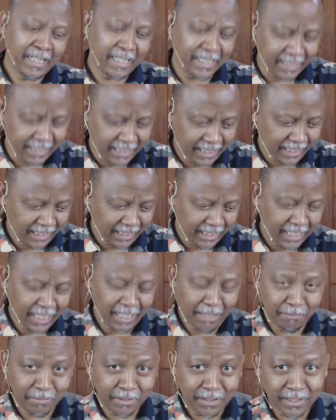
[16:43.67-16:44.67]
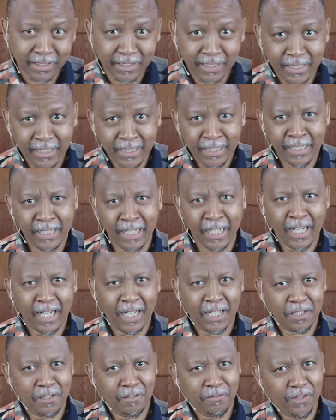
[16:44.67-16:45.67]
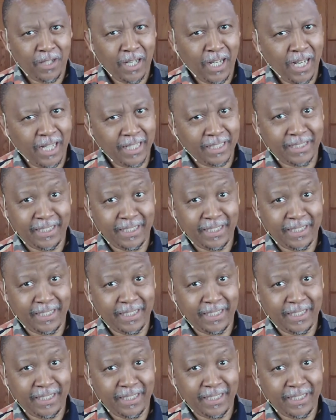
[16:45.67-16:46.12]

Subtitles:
really comes out of a heart